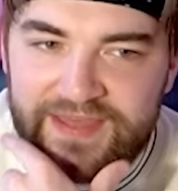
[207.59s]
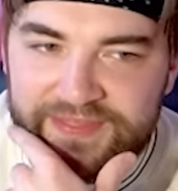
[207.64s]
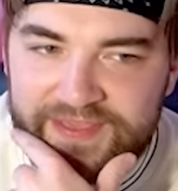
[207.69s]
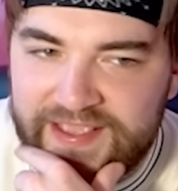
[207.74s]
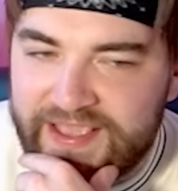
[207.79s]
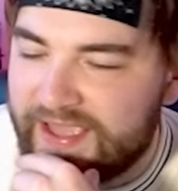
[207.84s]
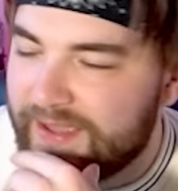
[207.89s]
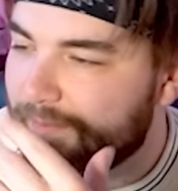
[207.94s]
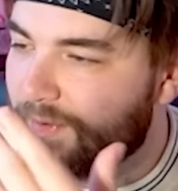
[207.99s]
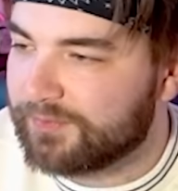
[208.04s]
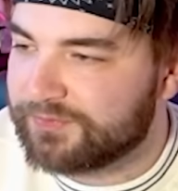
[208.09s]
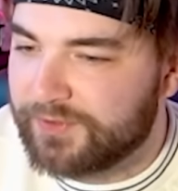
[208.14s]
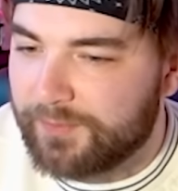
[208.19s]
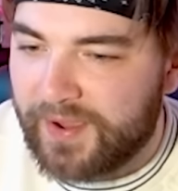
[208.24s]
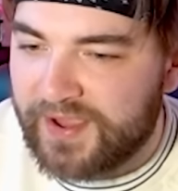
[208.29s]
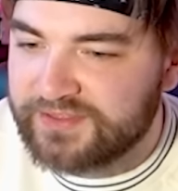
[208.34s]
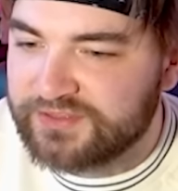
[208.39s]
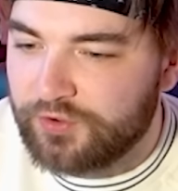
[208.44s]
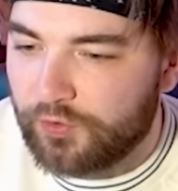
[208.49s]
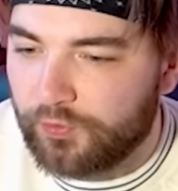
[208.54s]
They came up to
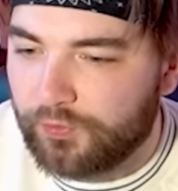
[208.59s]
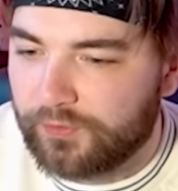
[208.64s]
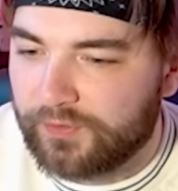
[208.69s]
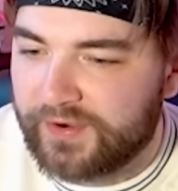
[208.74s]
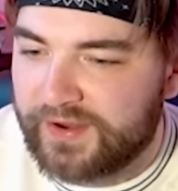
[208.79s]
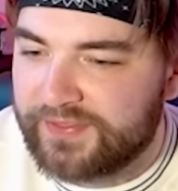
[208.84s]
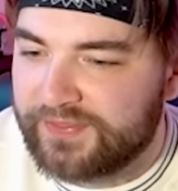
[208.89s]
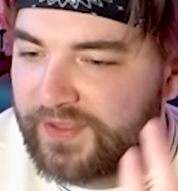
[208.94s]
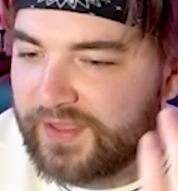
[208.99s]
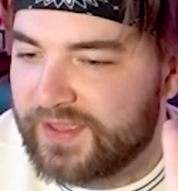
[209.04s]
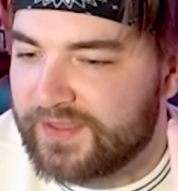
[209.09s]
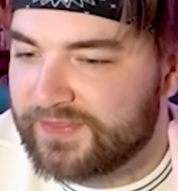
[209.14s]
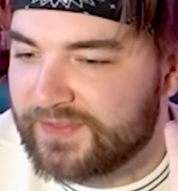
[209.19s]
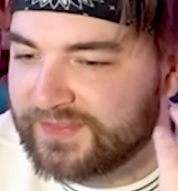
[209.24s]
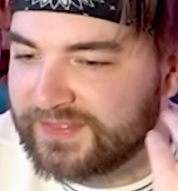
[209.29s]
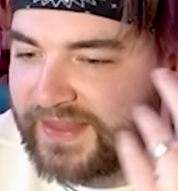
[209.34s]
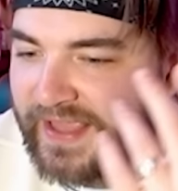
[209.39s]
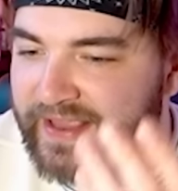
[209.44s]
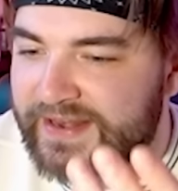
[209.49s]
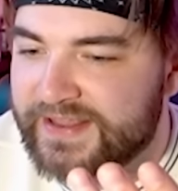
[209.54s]
my door and the
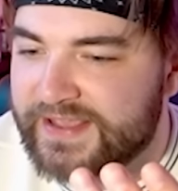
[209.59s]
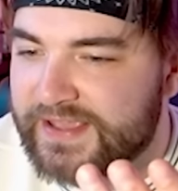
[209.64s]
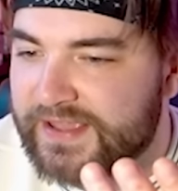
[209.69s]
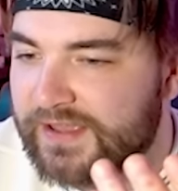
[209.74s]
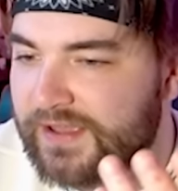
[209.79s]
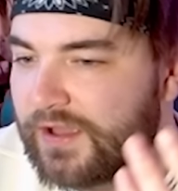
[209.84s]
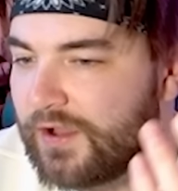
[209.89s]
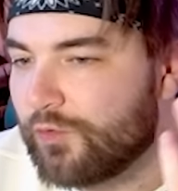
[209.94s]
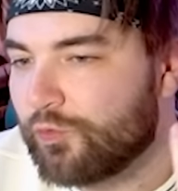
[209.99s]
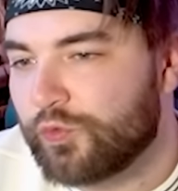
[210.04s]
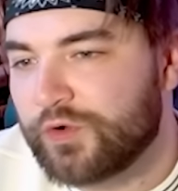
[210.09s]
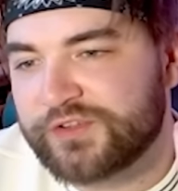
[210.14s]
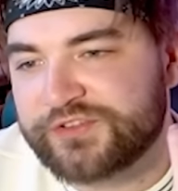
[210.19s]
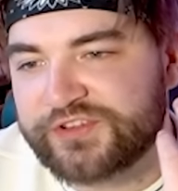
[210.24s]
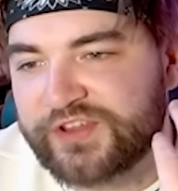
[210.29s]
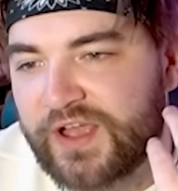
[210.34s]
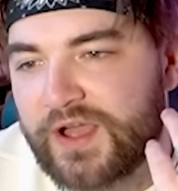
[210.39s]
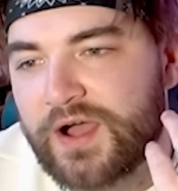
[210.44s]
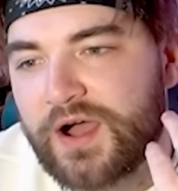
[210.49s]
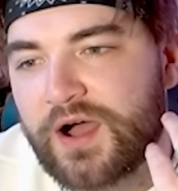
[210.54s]
lady
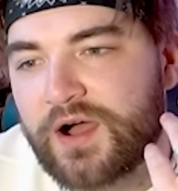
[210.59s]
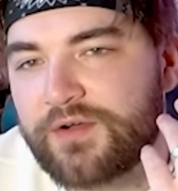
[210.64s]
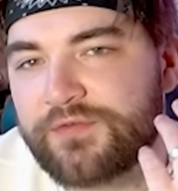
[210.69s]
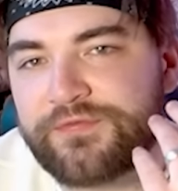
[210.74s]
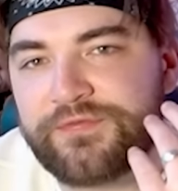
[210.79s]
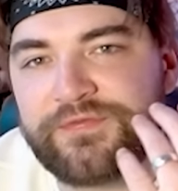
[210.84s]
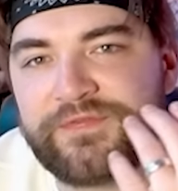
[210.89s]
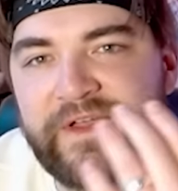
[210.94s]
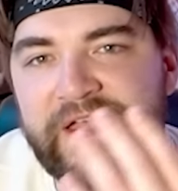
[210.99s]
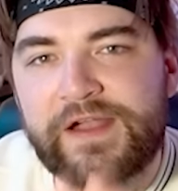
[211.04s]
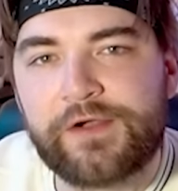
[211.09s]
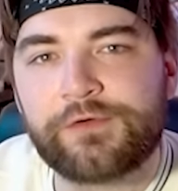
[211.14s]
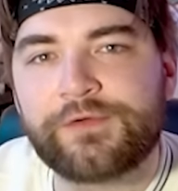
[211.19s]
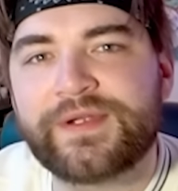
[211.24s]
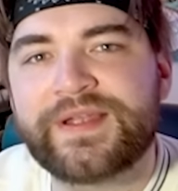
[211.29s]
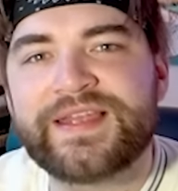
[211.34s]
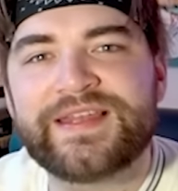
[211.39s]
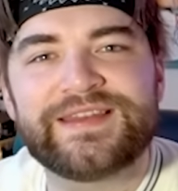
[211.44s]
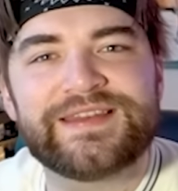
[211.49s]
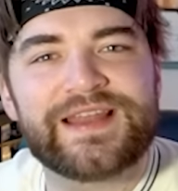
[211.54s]
was a
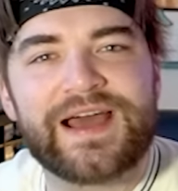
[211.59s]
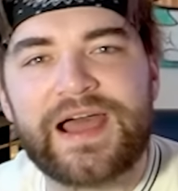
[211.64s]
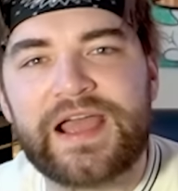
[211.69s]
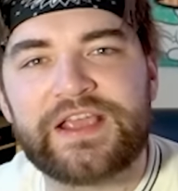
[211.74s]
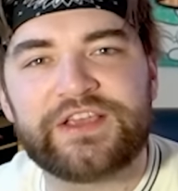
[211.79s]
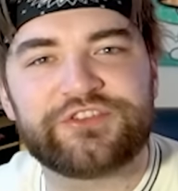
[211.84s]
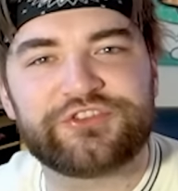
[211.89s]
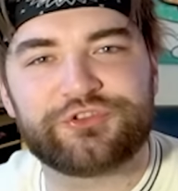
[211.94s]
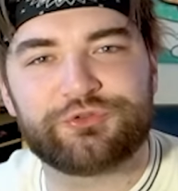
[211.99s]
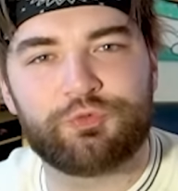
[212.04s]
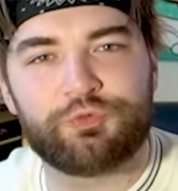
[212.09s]
very nice